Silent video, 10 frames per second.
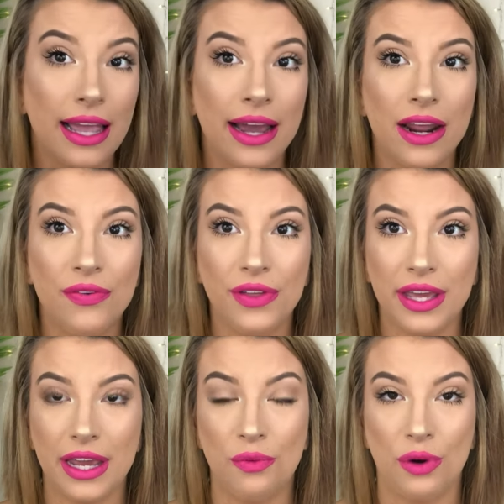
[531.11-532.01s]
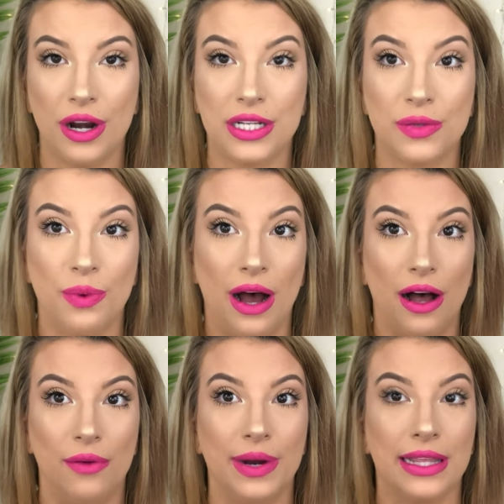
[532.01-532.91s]
And I feel like it works
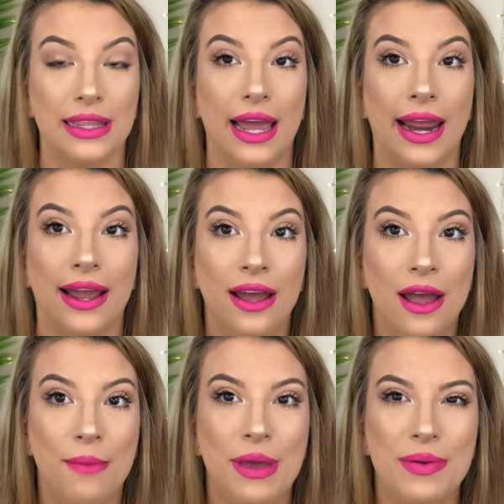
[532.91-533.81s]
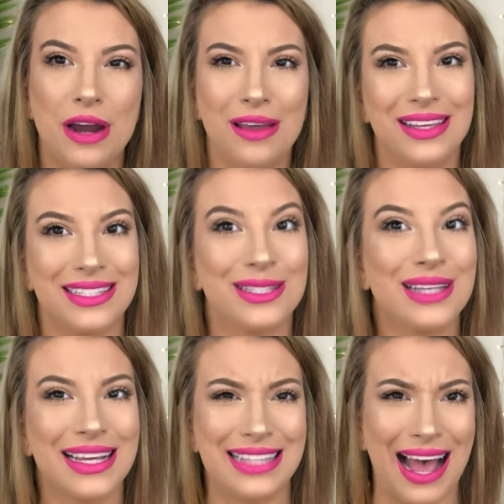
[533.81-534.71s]
well with like, maybe not this
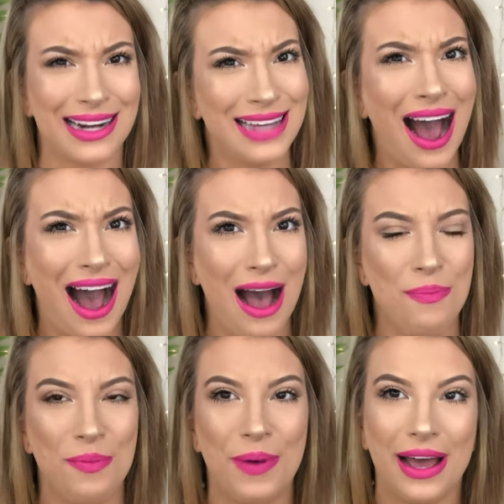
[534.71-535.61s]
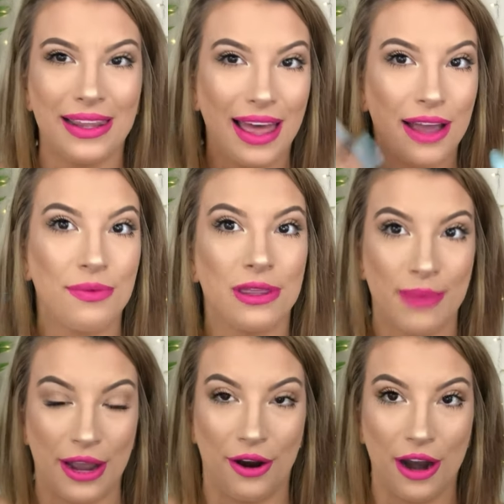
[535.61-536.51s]
exact top, but like with
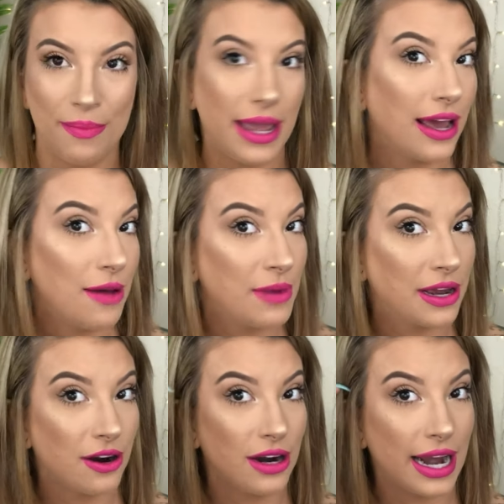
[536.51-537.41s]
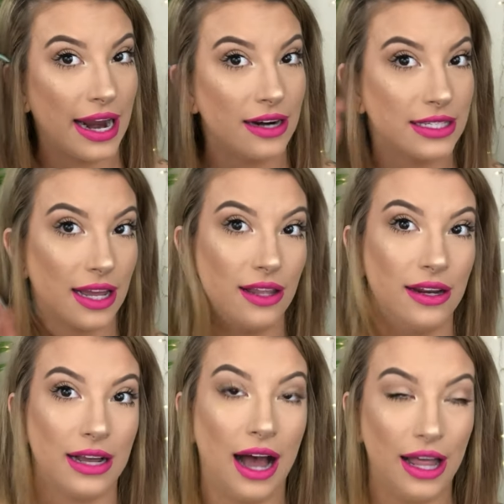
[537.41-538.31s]
my current makeup, my current hair
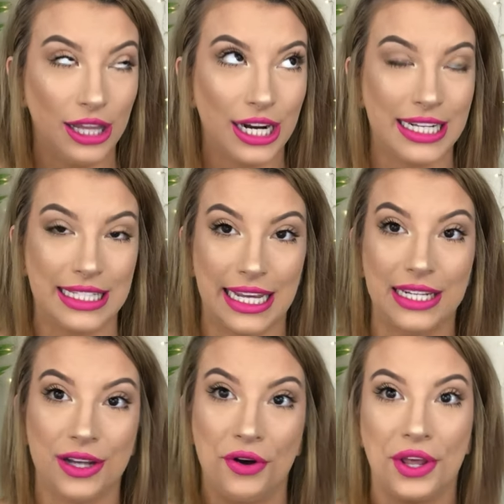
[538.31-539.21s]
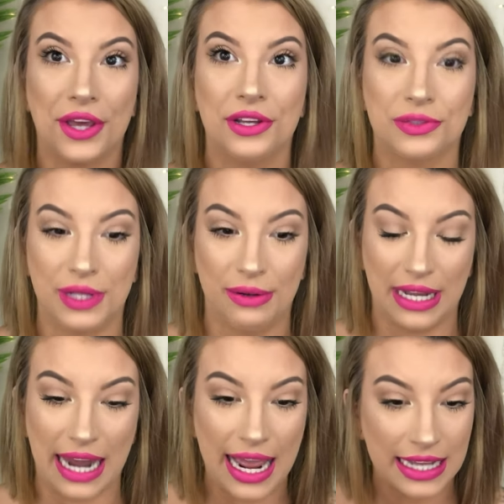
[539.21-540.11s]
color and skin tone, like it looks really,
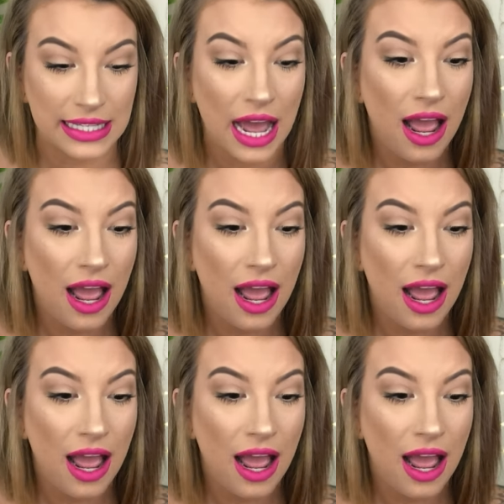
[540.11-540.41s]
really nice.